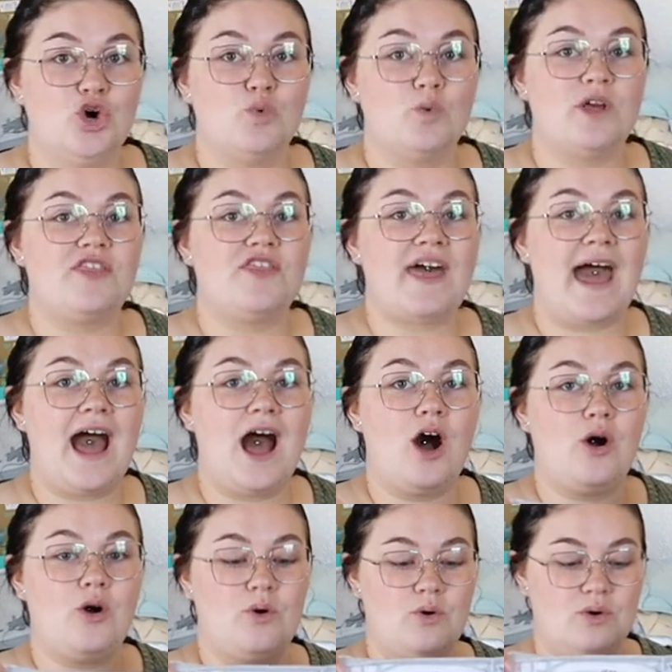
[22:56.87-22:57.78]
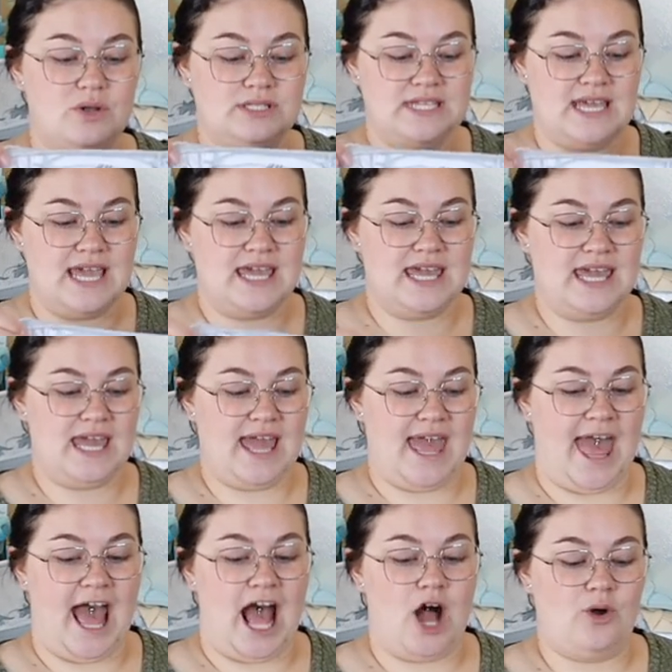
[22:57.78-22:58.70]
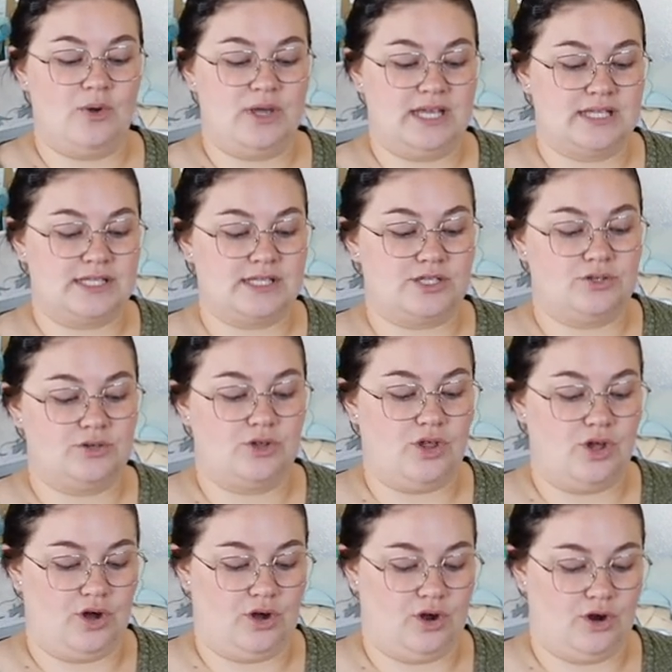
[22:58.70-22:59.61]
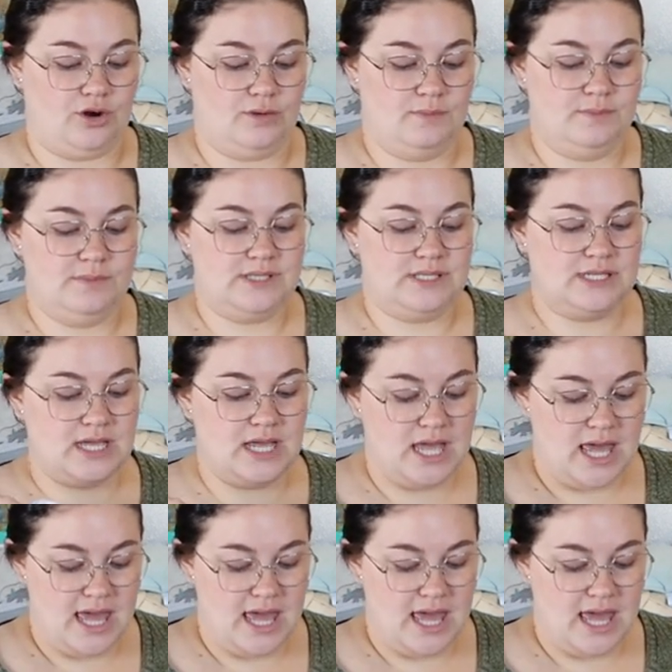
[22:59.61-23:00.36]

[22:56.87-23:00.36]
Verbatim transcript: without taking out his little arms